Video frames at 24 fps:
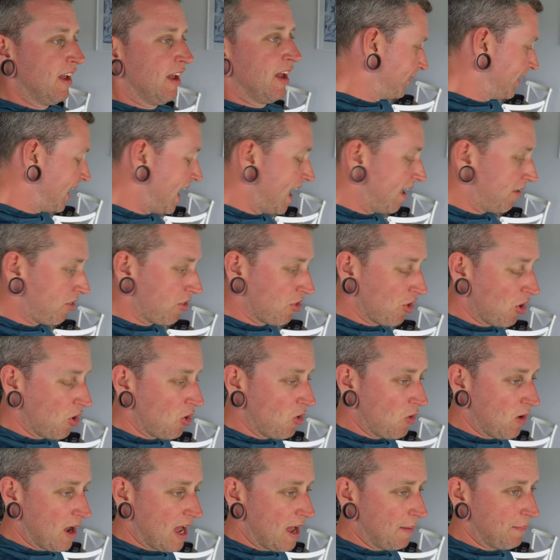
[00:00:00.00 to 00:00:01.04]
Yeah,
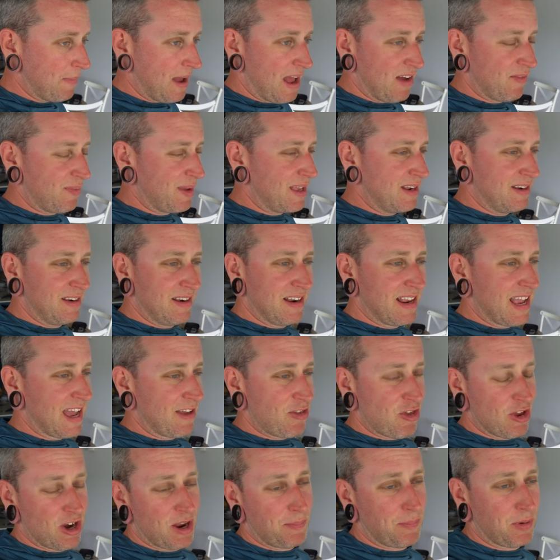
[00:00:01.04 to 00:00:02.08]
so I've been
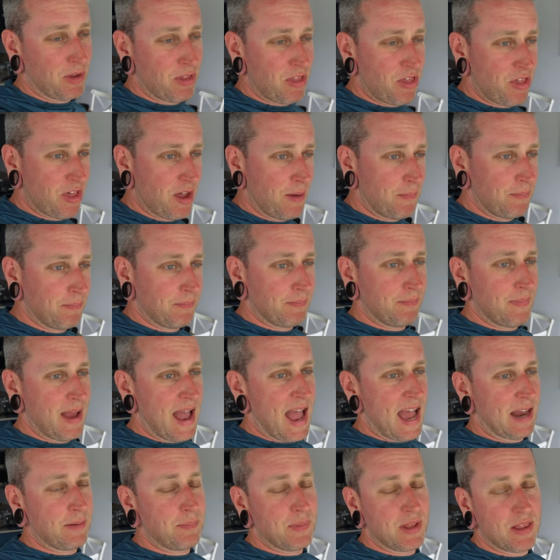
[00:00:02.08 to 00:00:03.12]
catching up on some
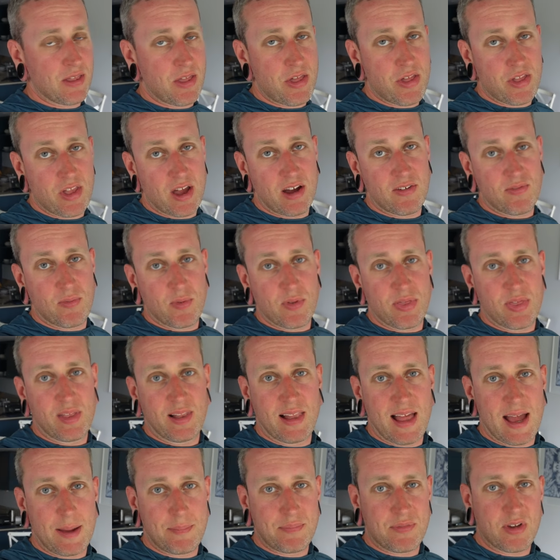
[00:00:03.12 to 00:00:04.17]
admin stuff with the
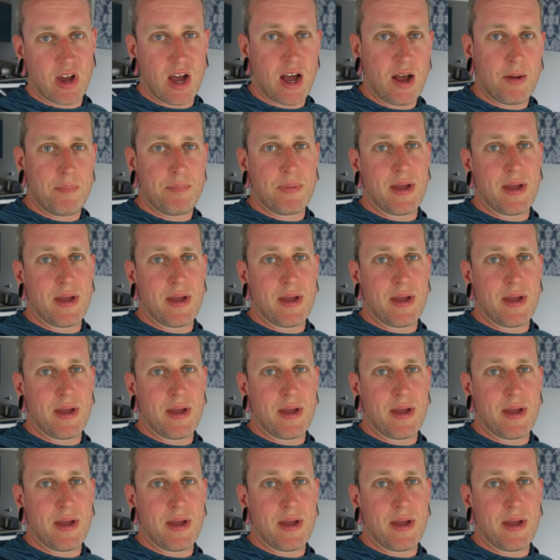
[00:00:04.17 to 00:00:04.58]
laptop.